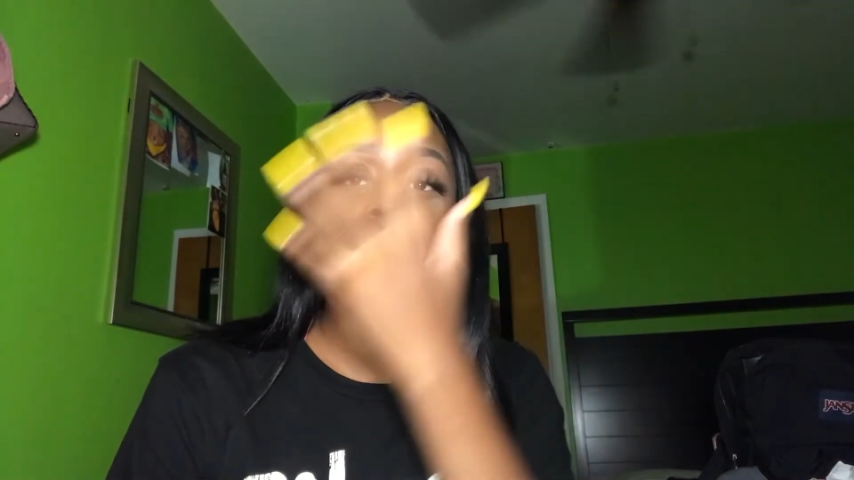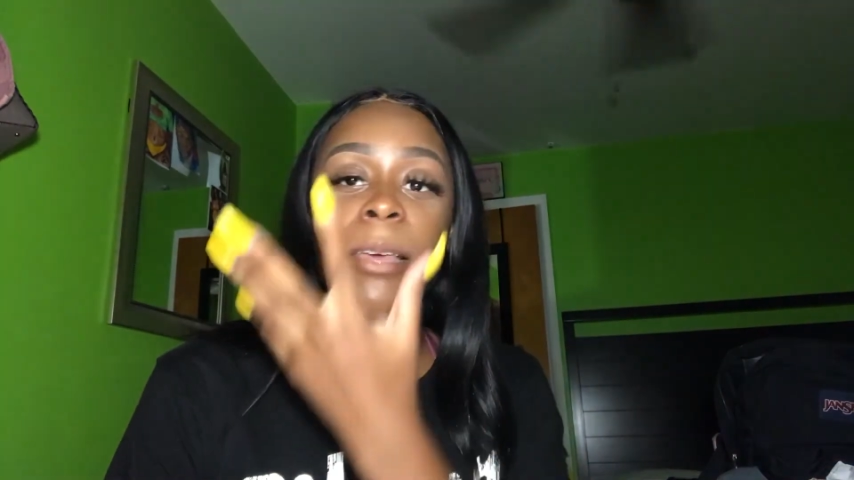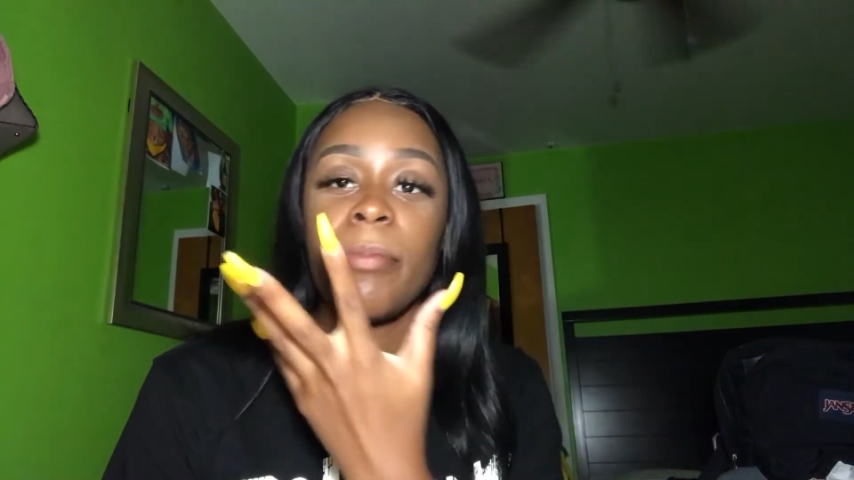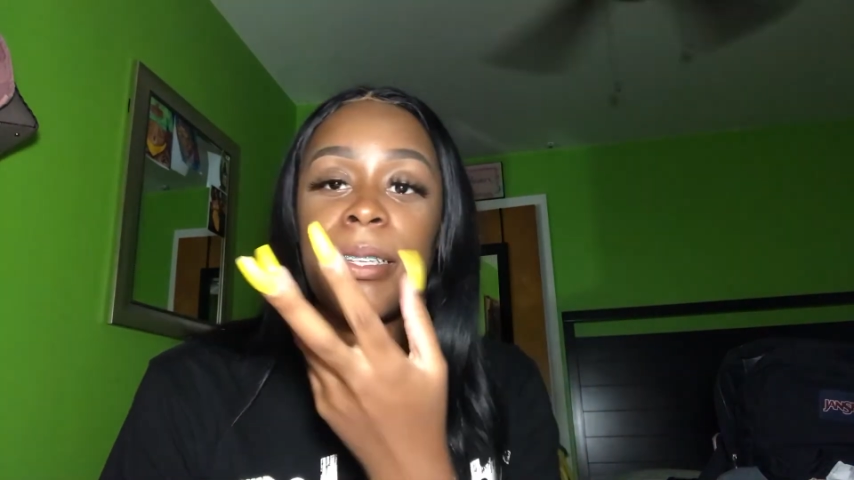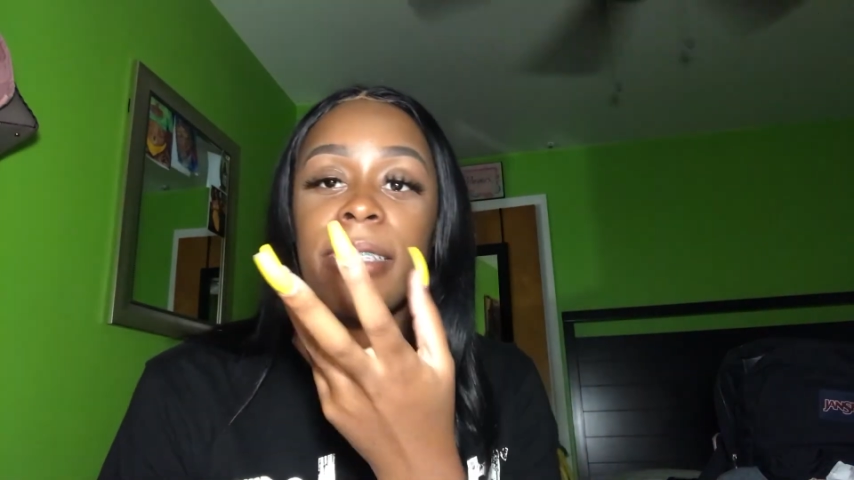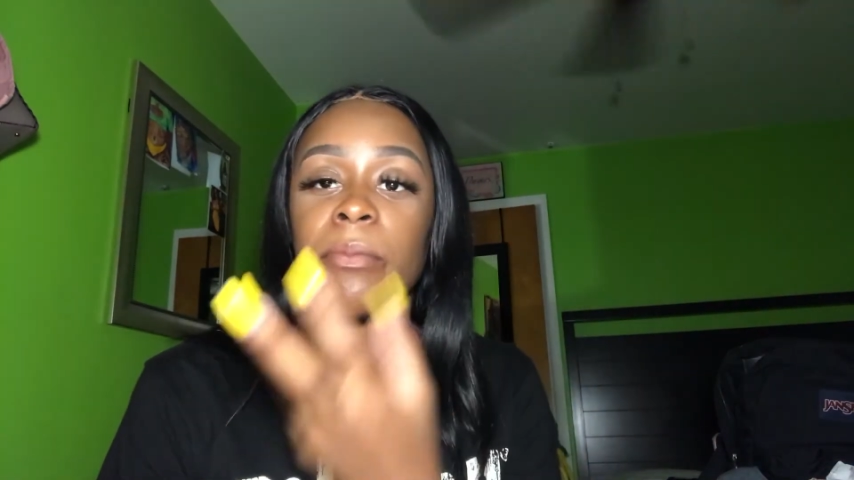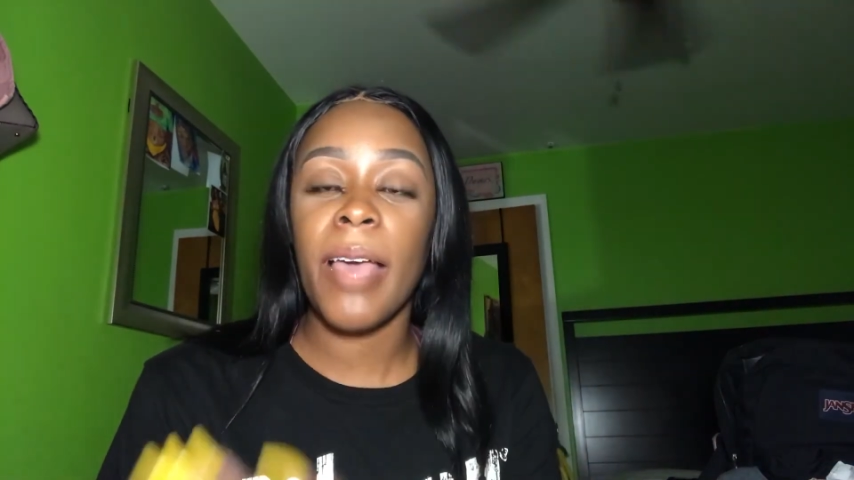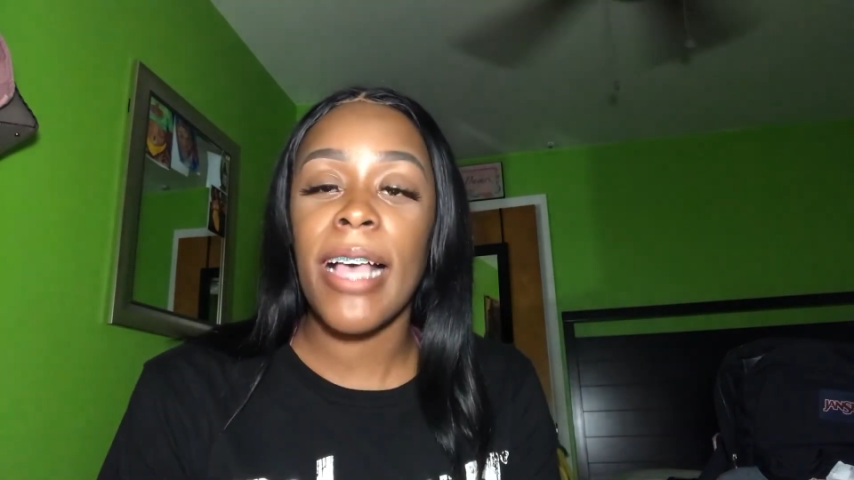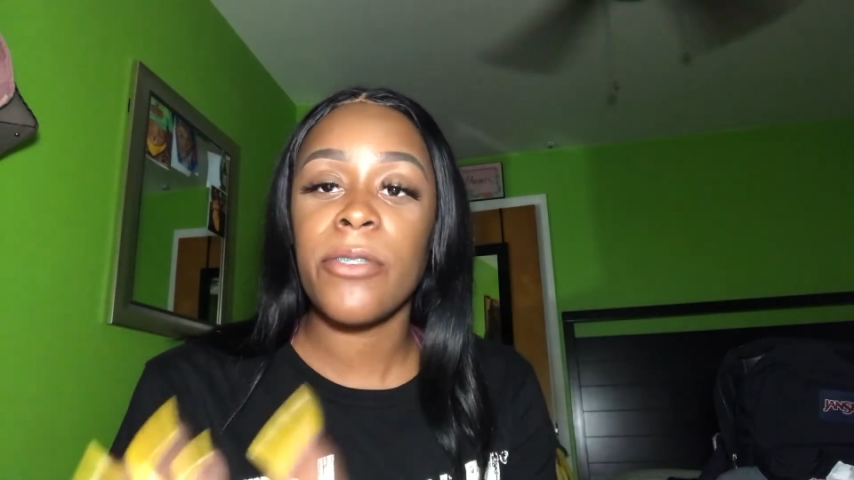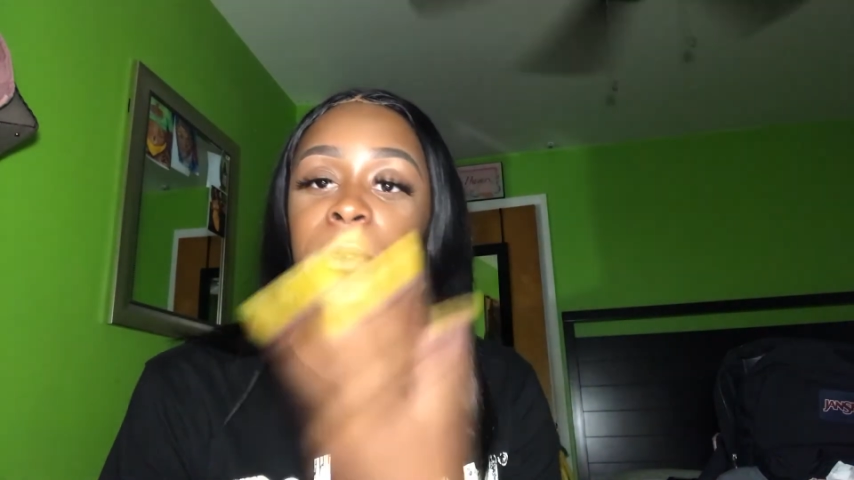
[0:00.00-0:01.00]
they put this
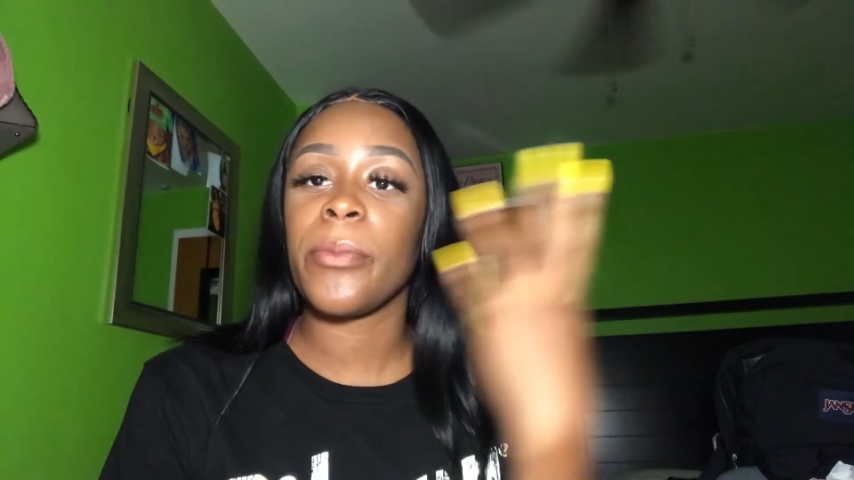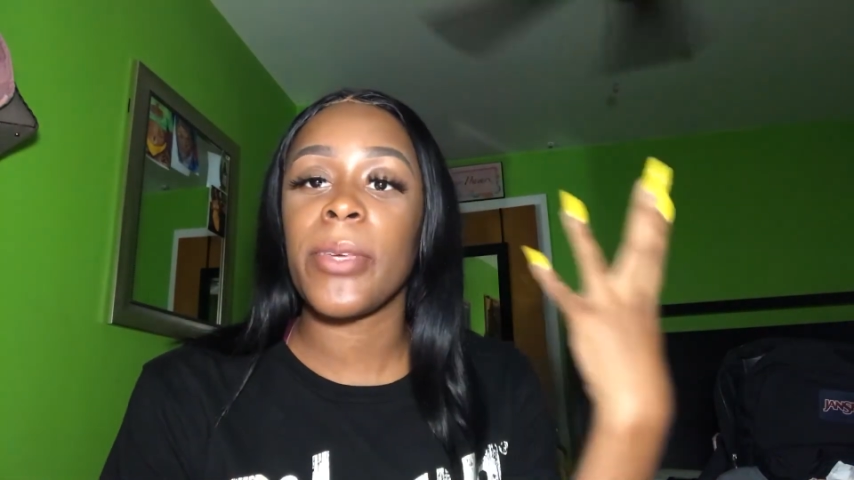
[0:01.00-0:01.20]
mask on